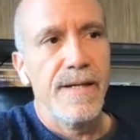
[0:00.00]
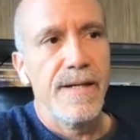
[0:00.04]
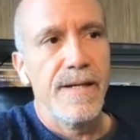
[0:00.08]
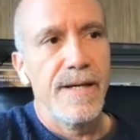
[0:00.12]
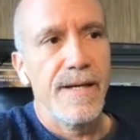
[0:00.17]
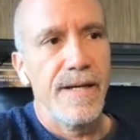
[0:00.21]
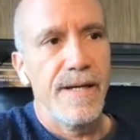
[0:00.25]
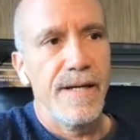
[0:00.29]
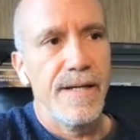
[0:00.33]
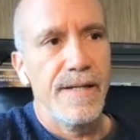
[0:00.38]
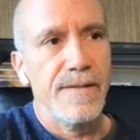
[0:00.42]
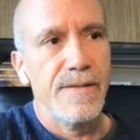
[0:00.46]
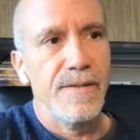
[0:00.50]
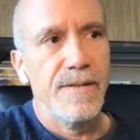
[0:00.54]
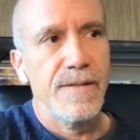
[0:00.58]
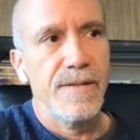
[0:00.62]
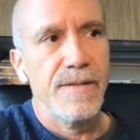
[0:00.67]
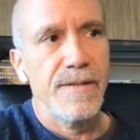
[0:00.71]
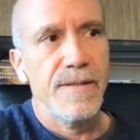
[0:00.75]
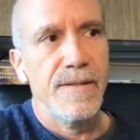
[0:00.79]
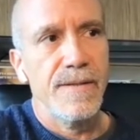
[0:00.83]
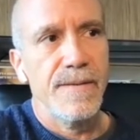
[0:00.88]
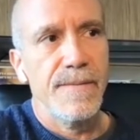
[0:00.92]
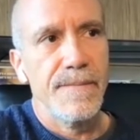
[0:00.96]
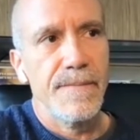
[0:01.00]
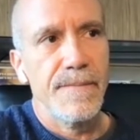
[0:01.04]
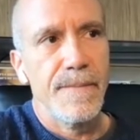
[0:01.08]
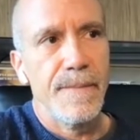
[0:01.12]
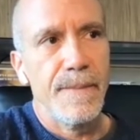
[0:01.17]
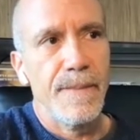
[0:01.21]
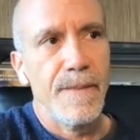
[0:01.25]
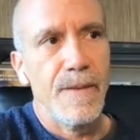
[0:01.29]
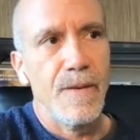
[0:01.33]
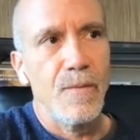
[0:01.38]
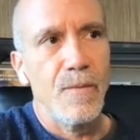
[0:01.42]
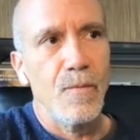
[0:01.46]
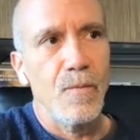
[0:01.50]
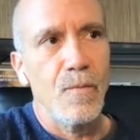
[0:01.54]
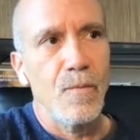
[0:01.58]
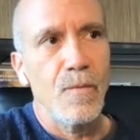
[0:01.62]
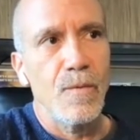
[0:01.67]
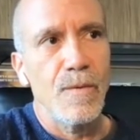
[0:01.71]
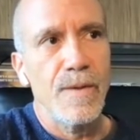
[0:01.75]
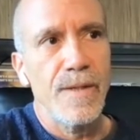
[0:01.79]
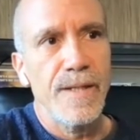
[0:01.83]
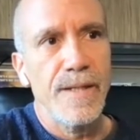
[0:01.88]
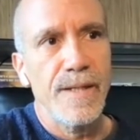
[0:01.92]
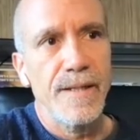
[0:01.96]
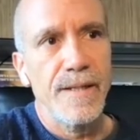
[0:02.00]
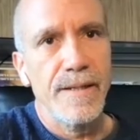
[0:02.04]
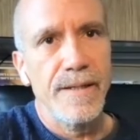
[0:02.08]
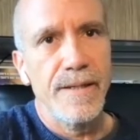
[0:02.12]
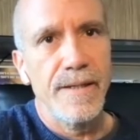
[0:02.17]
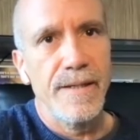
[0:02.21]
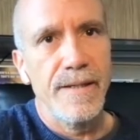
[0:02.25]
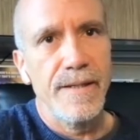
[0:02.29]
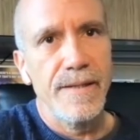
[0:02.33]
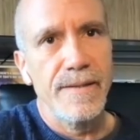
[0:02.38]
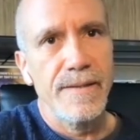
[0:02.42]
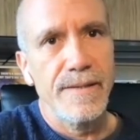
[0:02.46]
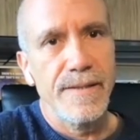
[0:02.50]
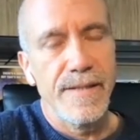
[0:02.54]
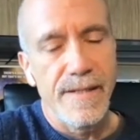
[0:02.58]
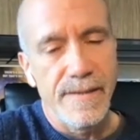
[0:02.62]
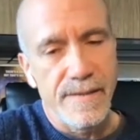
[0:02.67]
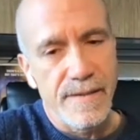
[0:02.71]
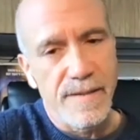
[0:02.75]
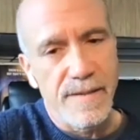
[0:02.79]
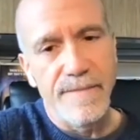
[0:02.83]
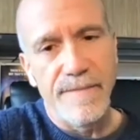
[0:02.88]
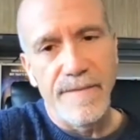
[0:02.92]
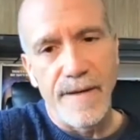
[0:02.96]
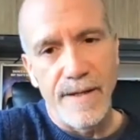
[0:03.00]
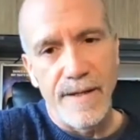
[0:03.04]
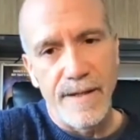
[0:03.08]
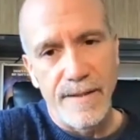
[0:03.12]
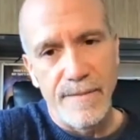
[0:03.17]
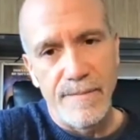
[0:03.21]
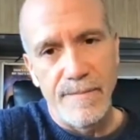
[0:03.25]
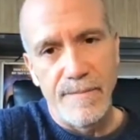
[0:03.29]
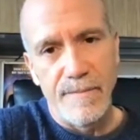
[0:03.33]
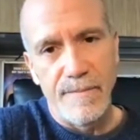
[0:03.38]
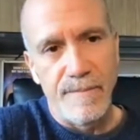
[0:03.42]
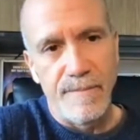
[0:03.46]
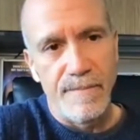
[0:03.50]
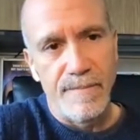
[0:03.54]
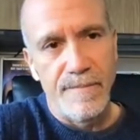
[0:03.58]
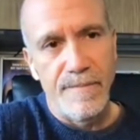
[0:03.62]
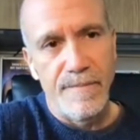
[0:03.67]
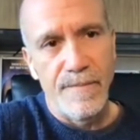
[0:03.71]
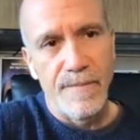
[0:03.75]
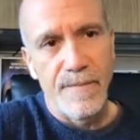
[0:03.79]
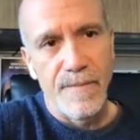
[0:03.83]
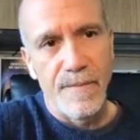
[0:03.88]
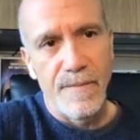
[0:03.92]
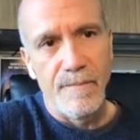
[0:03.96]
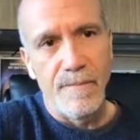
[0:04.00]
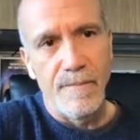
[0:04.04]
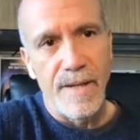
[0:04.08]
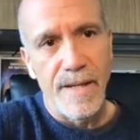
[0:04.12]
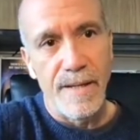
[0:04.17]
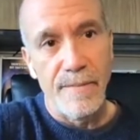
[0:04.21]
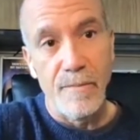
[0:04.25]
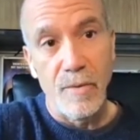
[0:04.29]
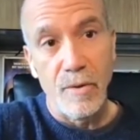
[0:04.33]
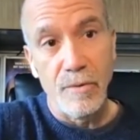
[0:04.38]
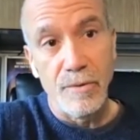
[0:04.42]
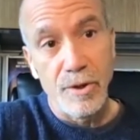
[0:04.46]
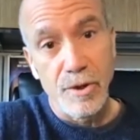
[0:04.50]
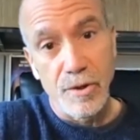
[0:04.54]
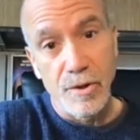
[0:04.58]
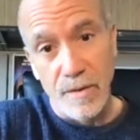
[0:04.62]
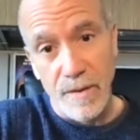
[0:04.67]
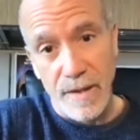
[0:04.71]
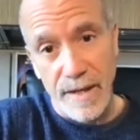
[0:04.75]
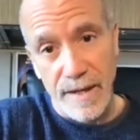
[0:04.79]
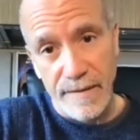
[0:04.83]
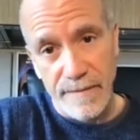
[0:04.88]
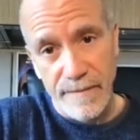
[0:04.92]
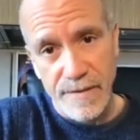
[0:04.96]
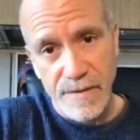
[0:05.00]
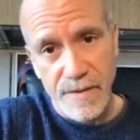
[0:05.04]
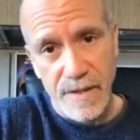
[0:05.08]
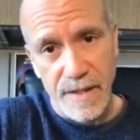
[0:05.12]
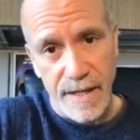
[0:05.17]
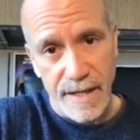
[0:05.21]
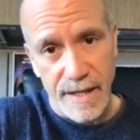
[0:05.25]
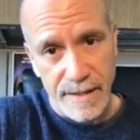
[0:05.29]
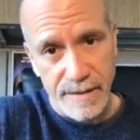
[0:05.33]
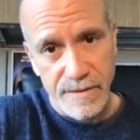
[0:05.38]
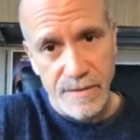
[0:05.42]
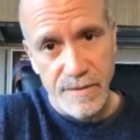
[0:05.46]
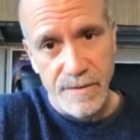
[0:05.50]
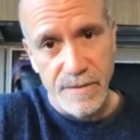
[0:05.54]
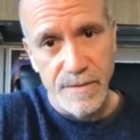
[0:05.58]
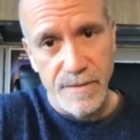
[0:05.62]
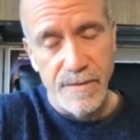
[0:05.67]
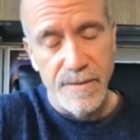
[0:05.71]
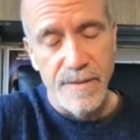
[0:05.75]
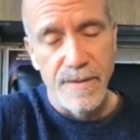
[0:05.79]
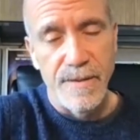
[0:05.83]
has really intensified my emotional life as an actor.